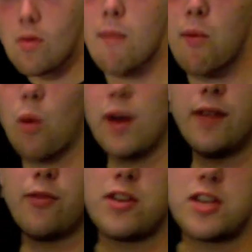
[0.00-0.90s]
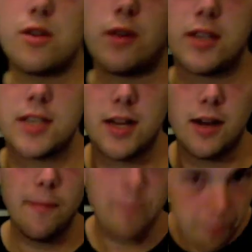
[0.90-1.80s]
But one difference you can see
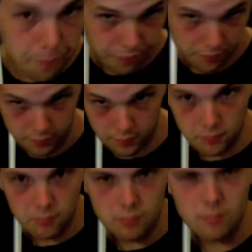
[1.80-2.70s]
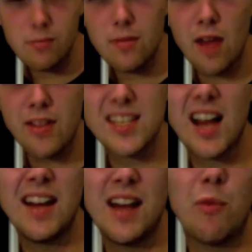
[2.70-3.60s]
here, on the
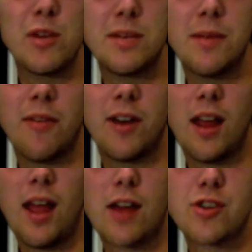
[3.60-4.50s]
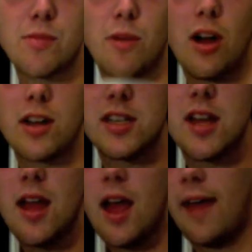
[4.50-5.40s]
side now we seem to have an extra box,
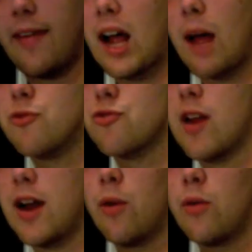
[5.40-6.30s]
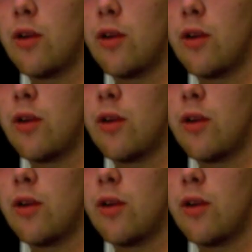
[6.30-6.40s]
and that comes right out.